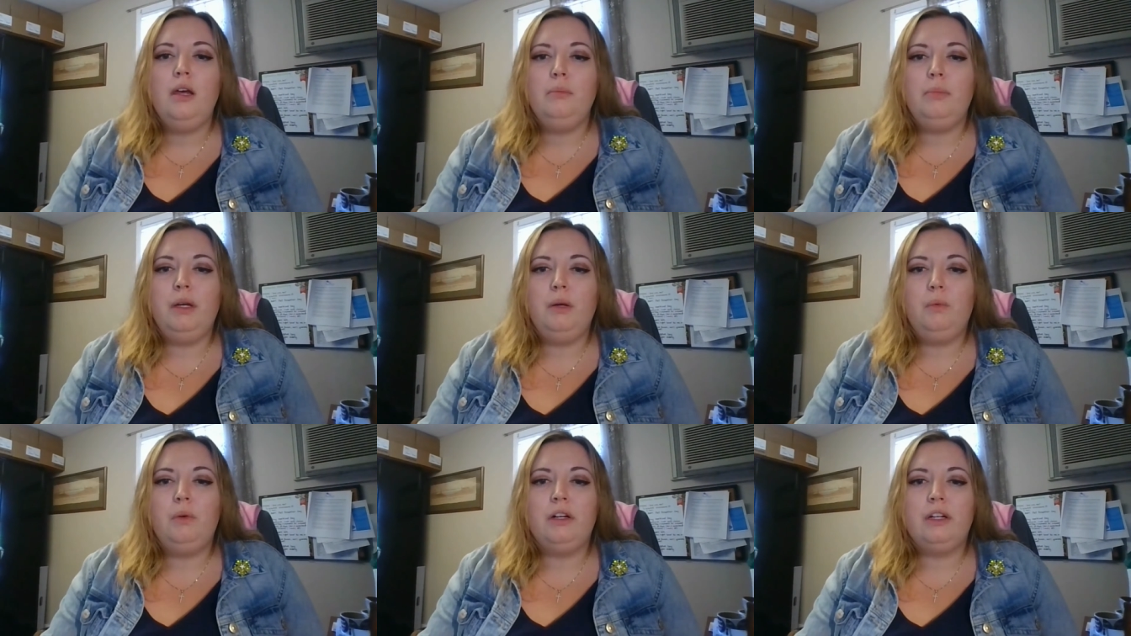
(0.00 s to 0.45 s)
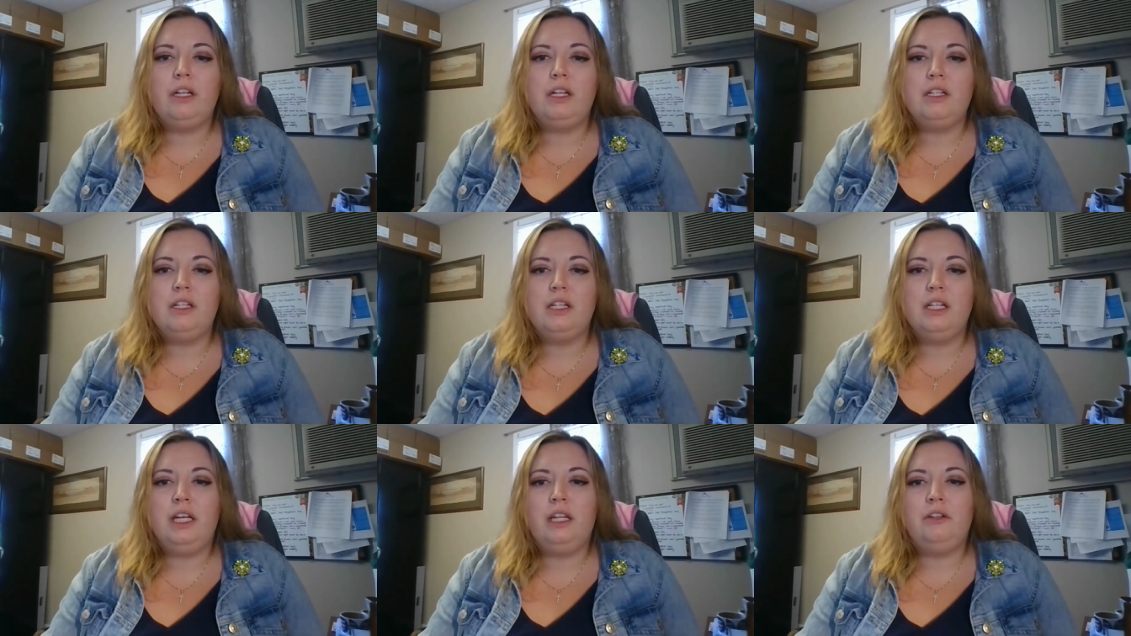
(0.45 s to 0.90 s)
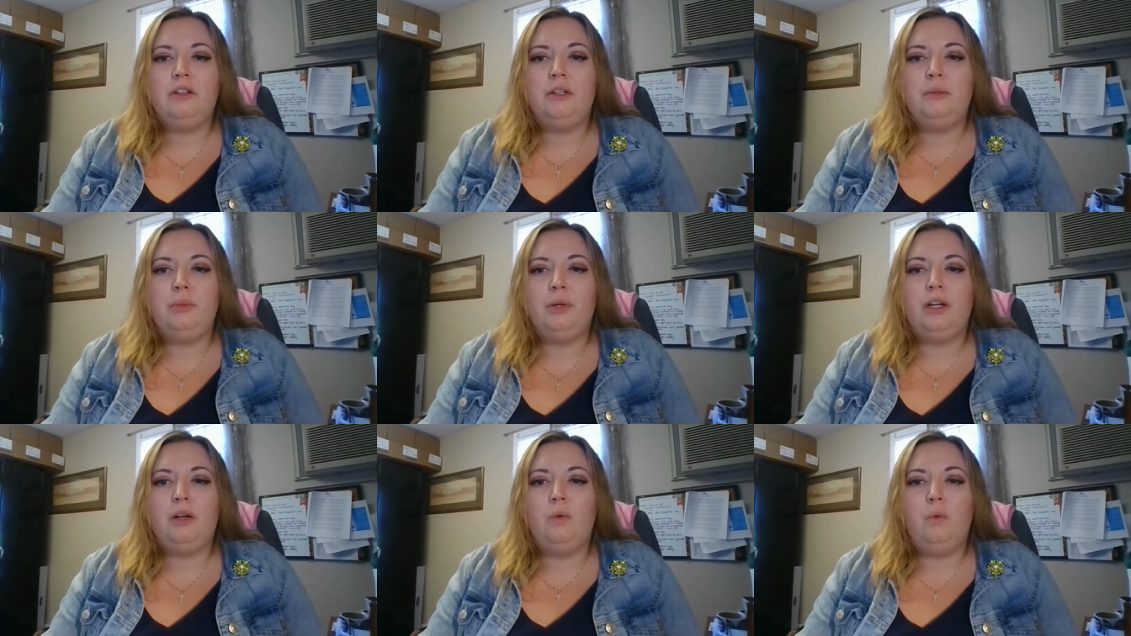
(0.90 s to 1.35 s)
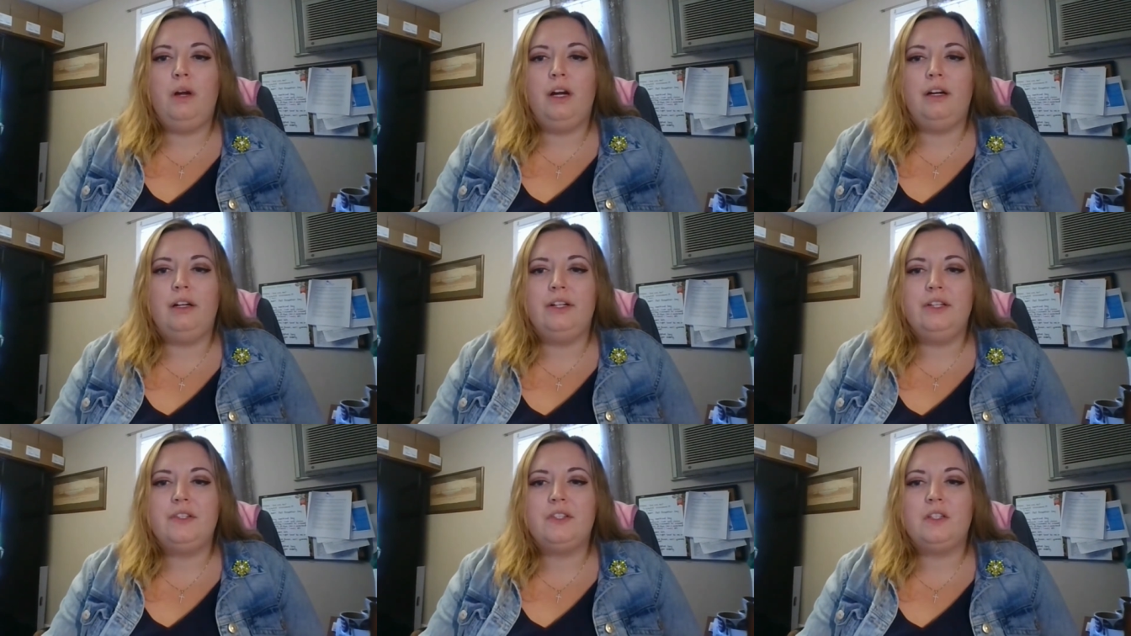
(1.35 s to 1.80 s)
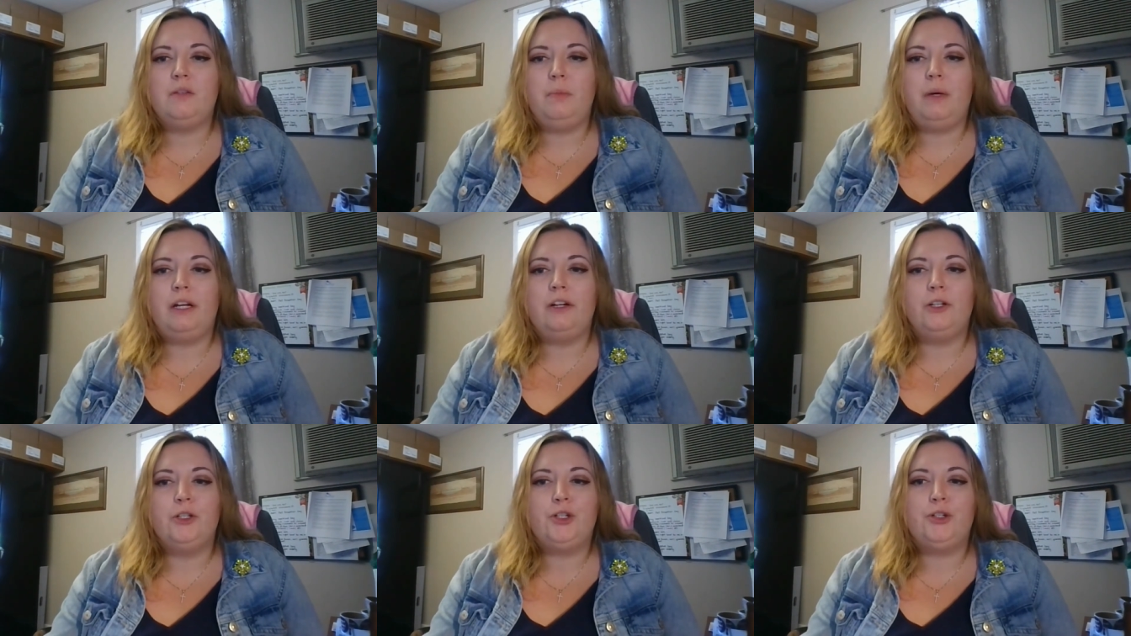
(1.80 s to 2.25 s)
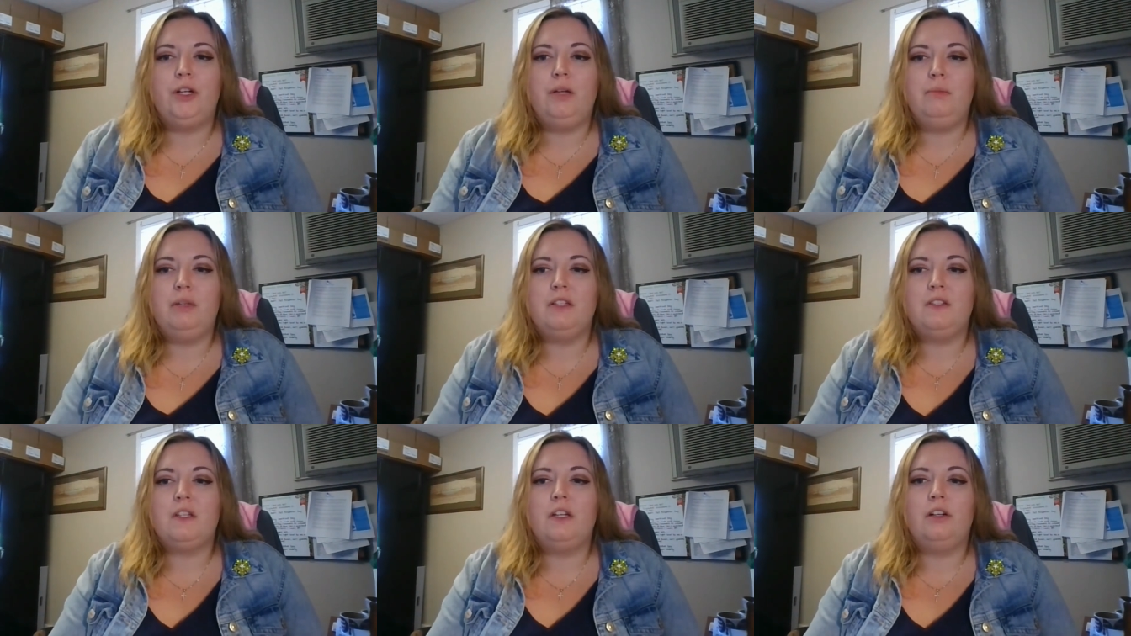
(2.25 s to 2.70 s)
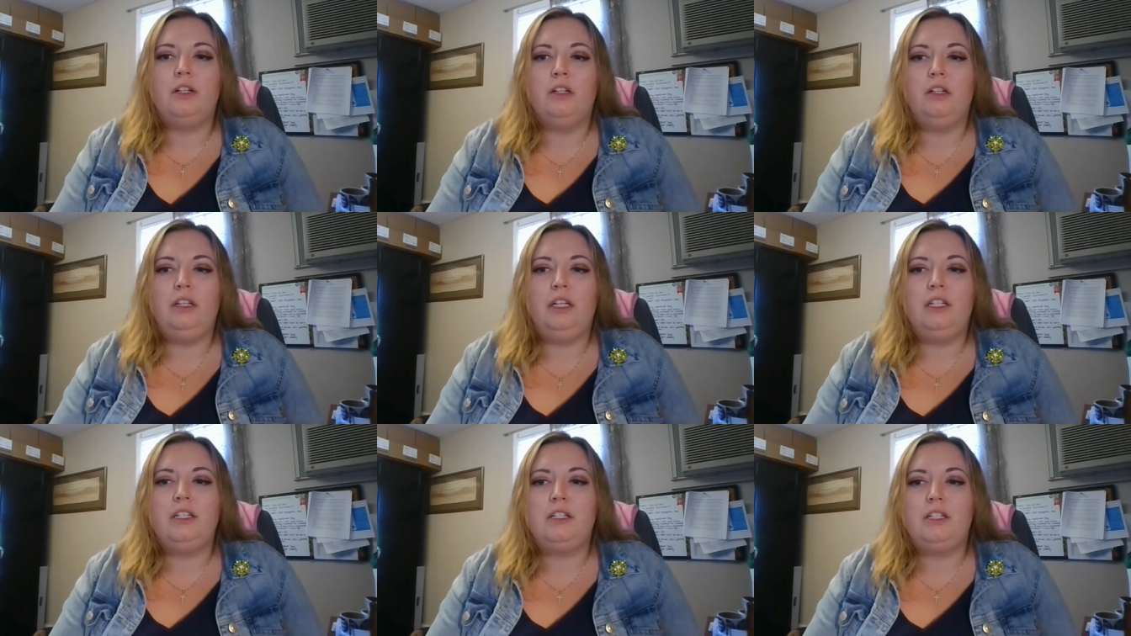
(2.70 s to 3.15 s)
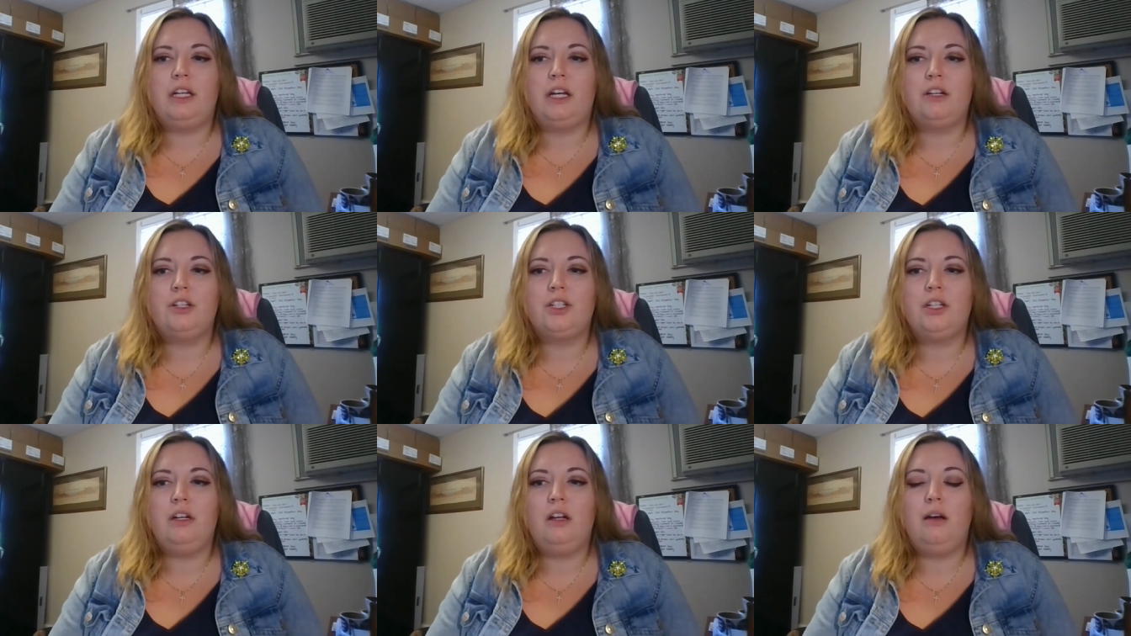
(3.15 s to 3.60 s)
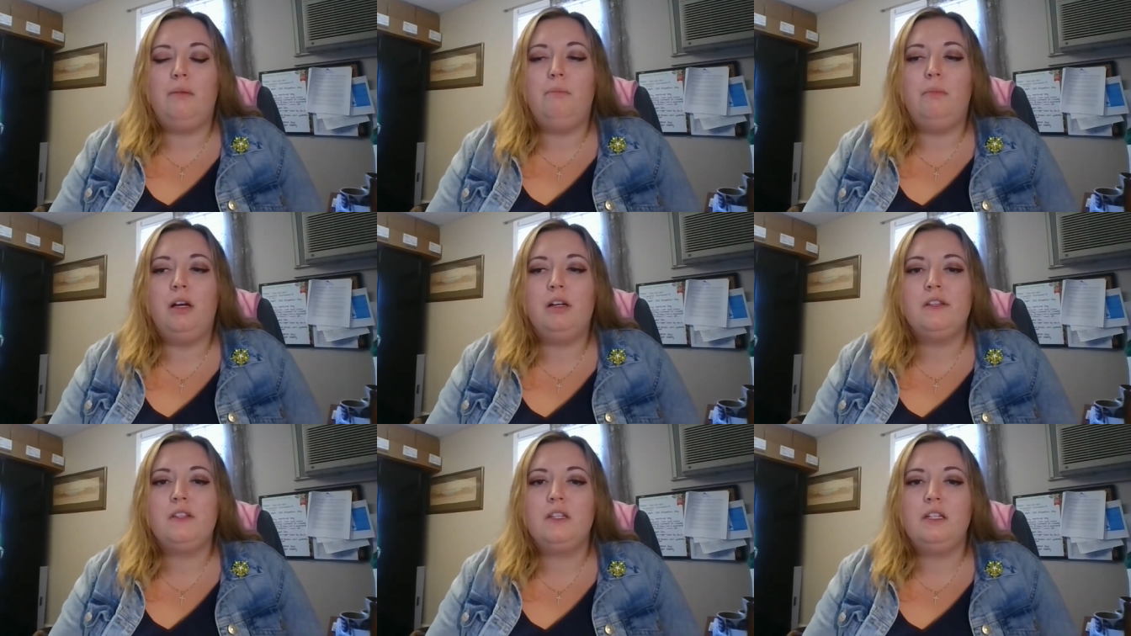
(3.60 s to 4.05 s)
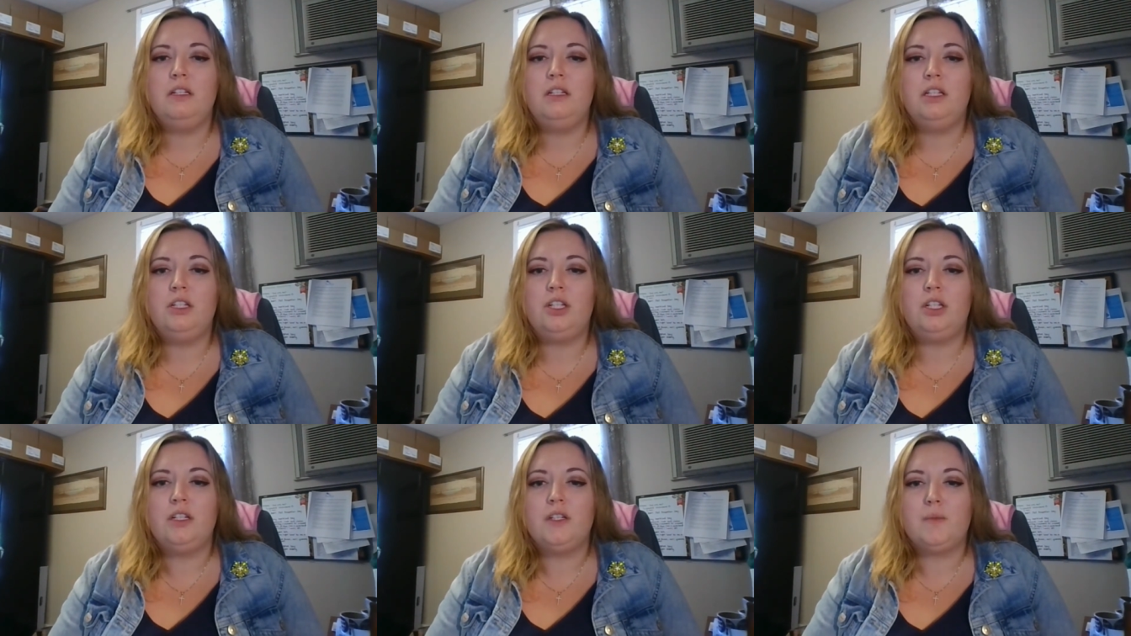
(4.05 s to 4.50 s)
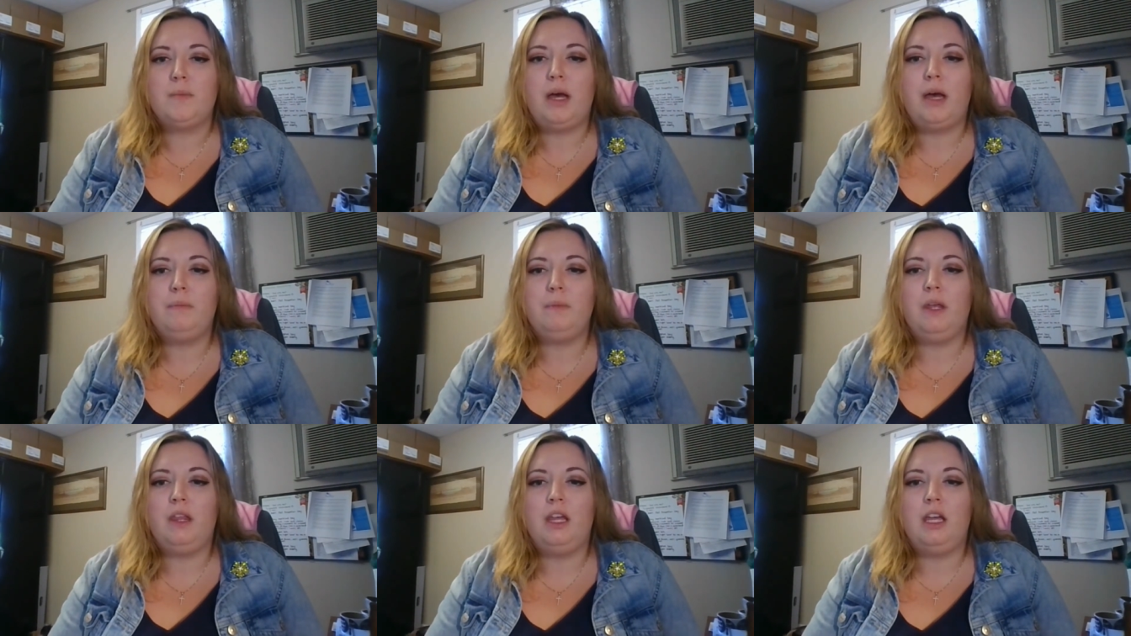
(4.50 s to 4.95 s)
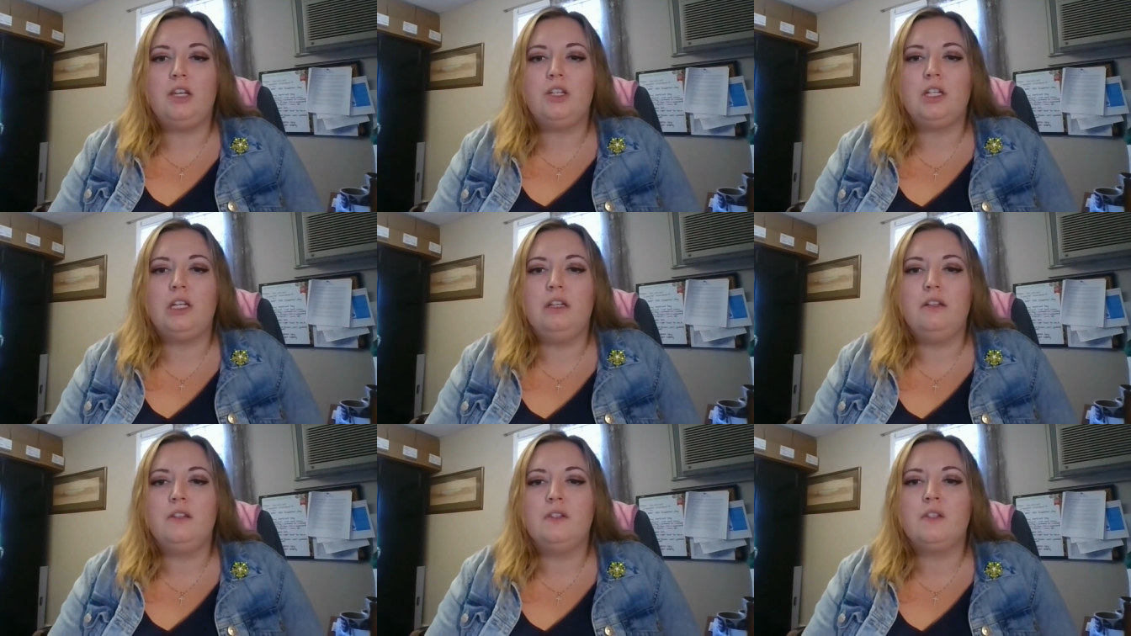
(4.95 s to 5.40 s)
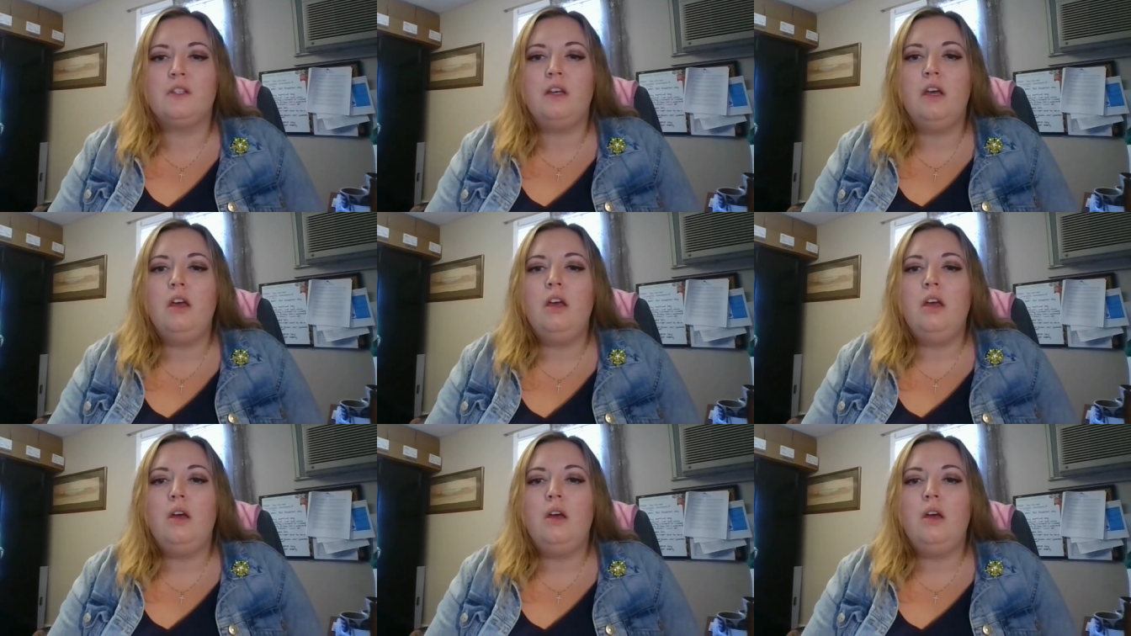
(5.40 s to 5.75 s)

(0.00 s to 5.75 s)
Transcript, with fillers: By working together to bring awareness to better treatments and early detection amongst Indigenous populations,